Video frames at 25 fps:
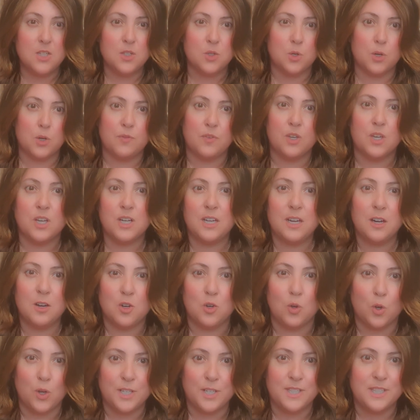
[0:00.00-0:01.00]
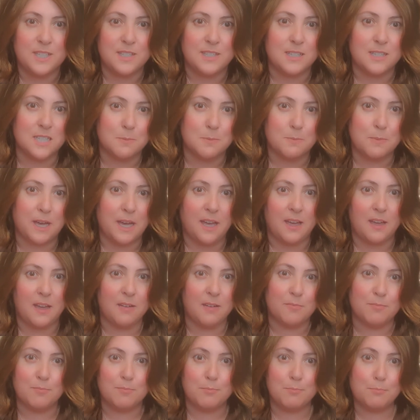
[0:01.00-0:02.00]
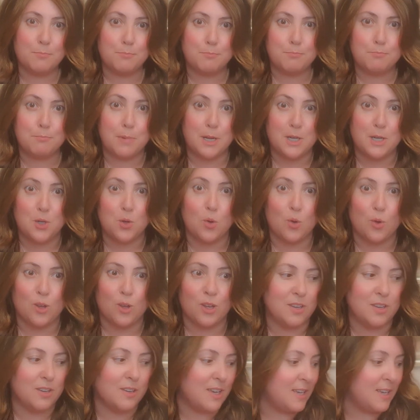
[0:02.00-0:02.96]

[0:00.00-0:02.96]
So if you can hear noises, it's my dog